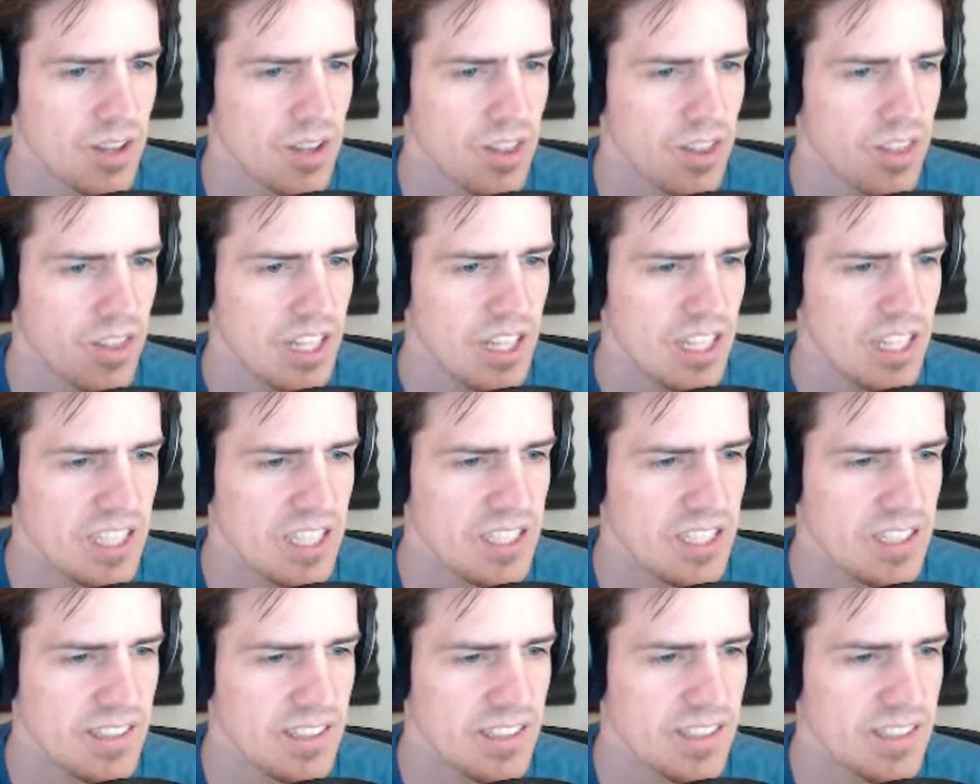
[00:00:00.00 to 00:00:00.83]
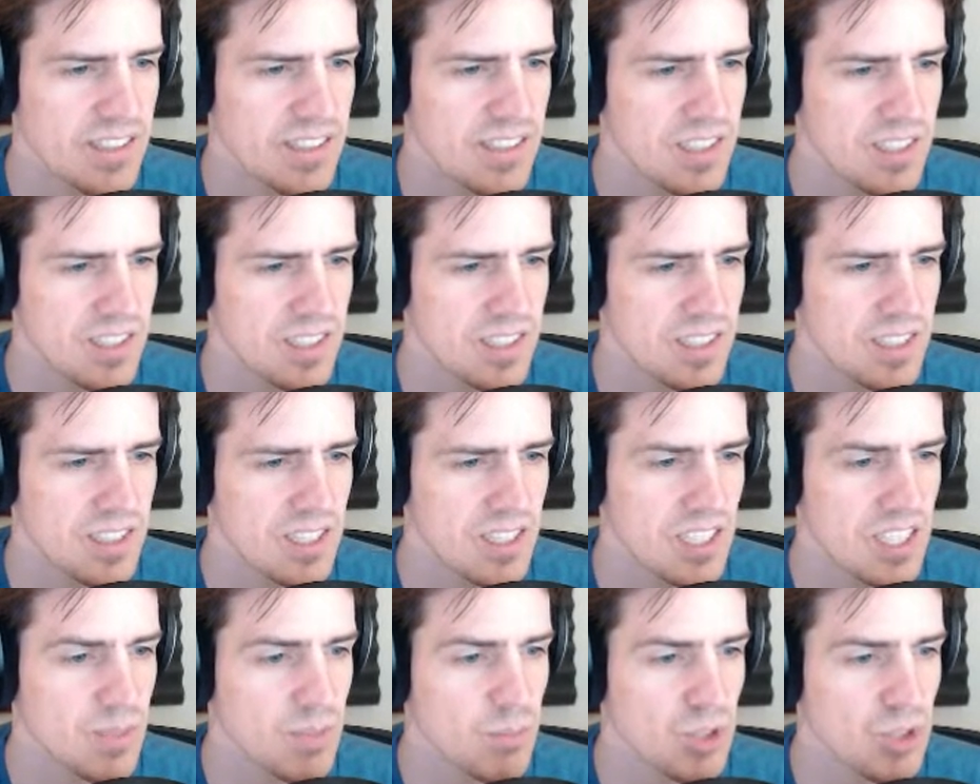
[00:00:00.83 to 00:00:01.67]
The thing is,
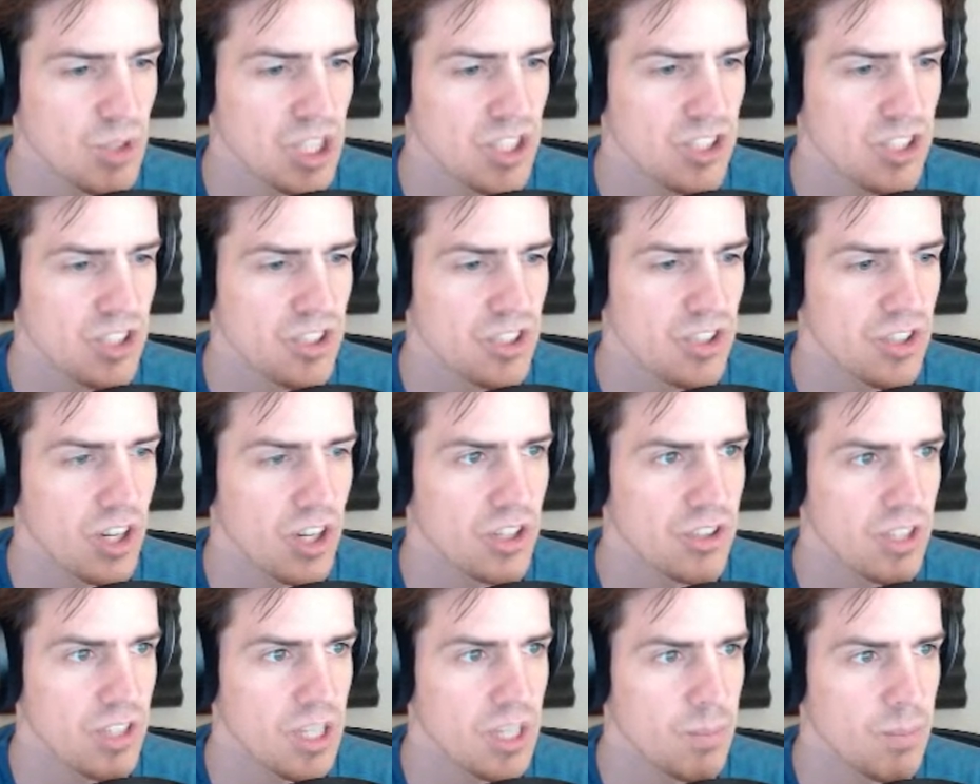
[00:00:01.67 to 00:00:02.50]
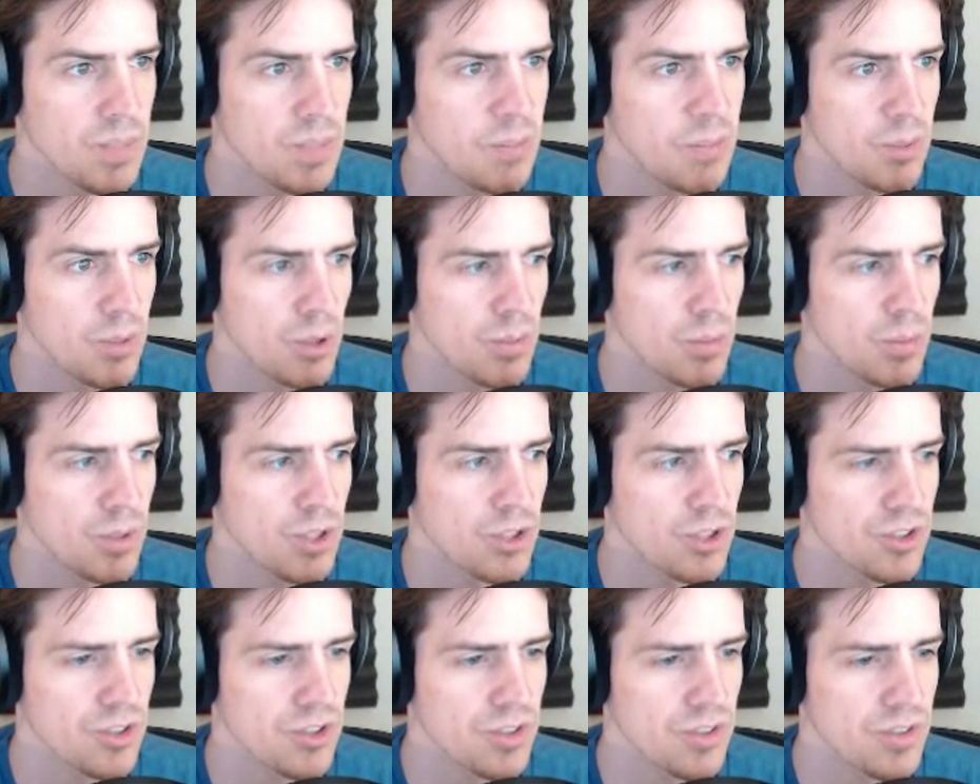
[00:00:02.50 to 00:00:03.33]
I'm just not a people
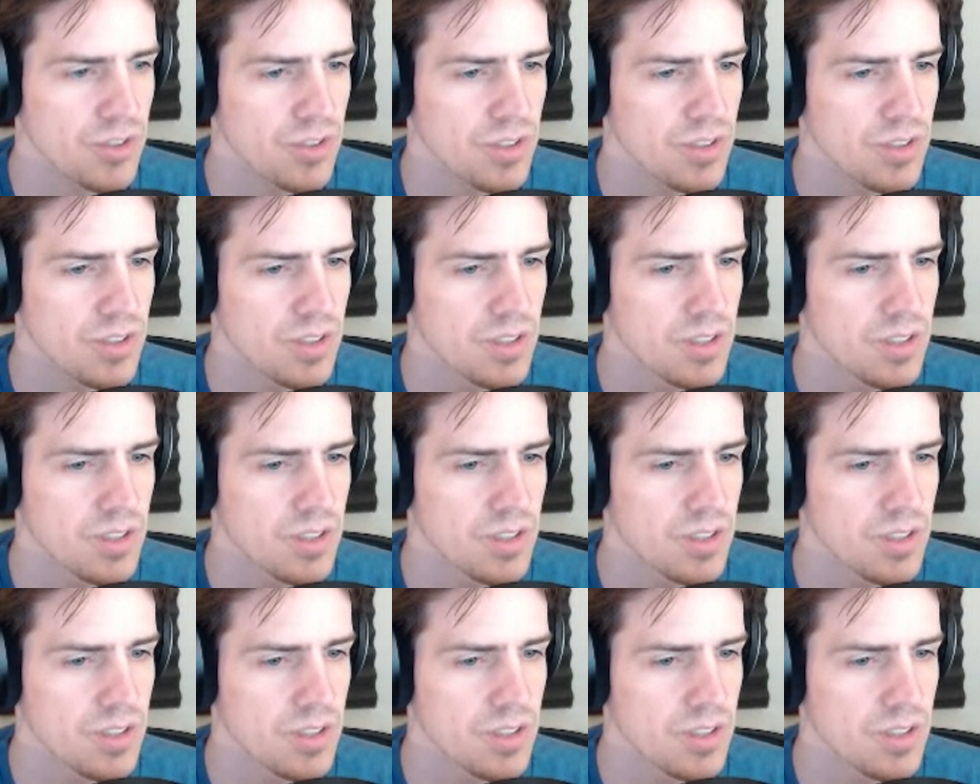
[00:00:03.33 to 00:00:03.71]
person.